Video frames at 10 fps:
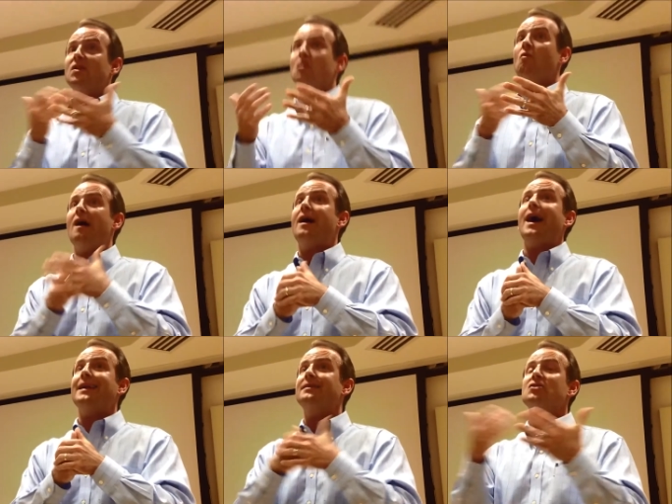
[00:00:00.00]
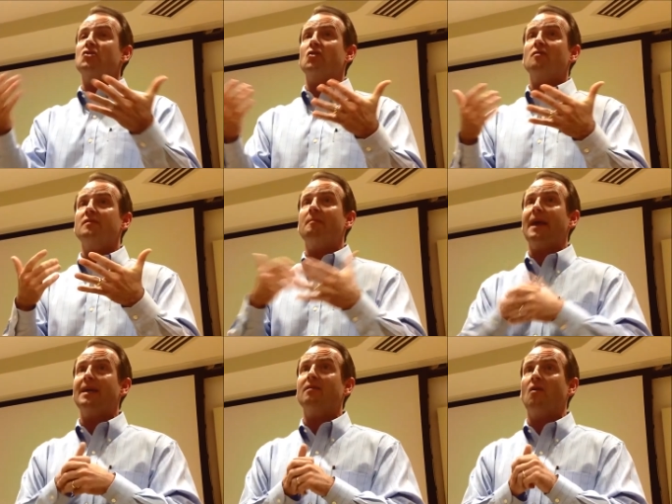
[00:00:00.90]
you know what, I didn't deserve to
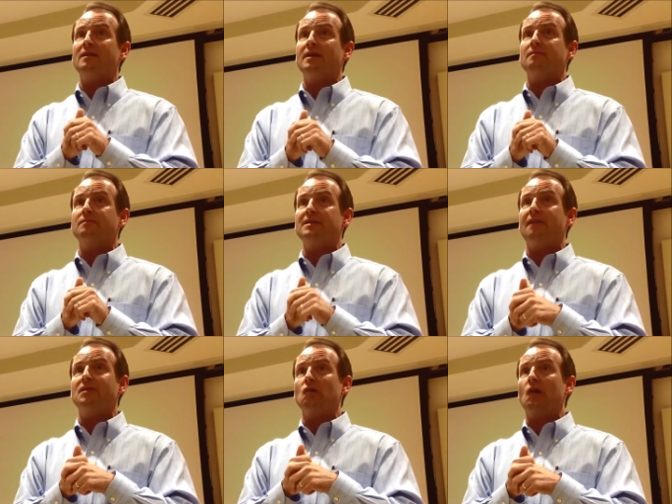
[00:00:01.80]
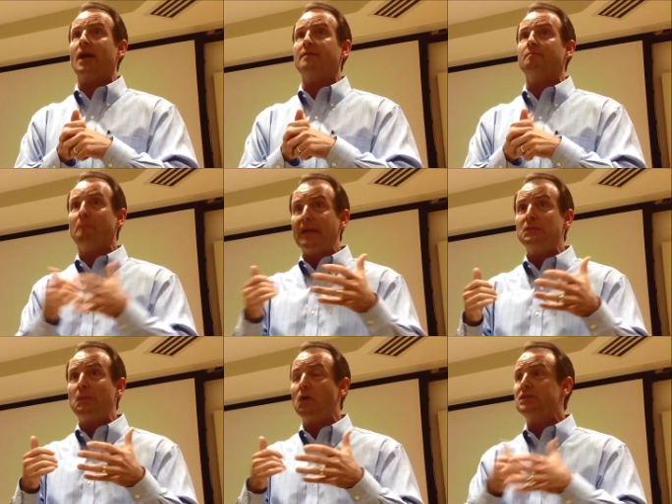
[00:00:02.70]
make it on the 7th grade
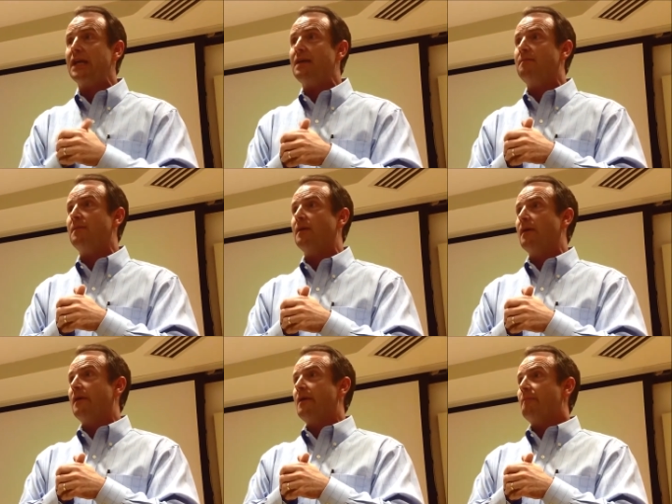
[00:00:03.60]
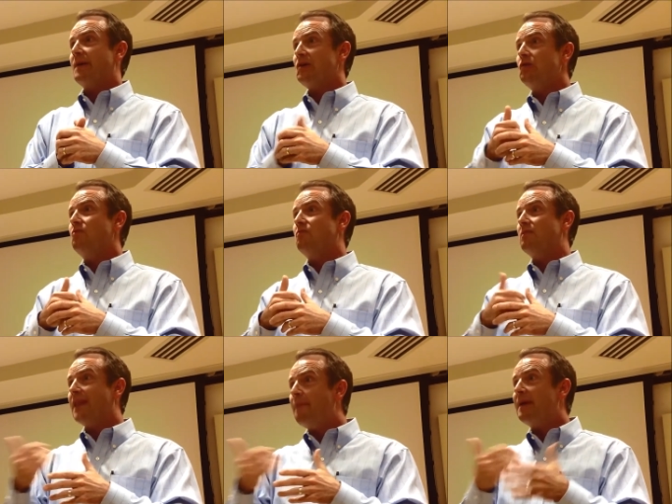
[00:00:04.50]
baseball team, but you
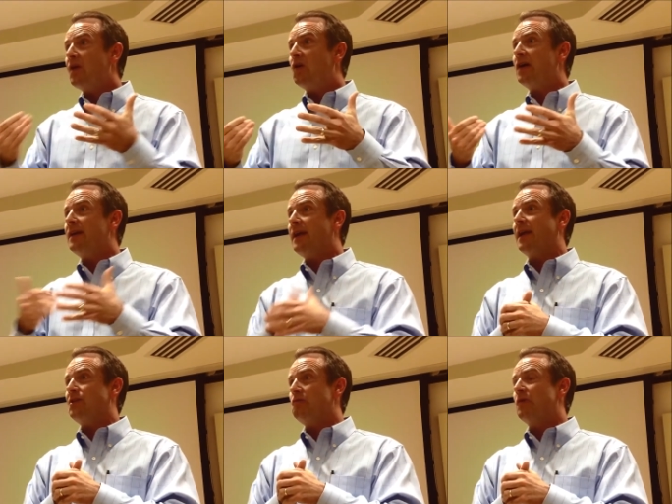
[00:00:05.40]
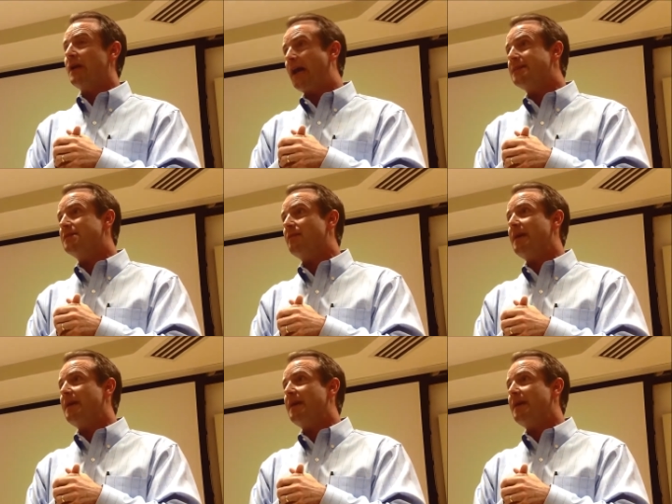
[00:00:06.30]
let me on and you were nice to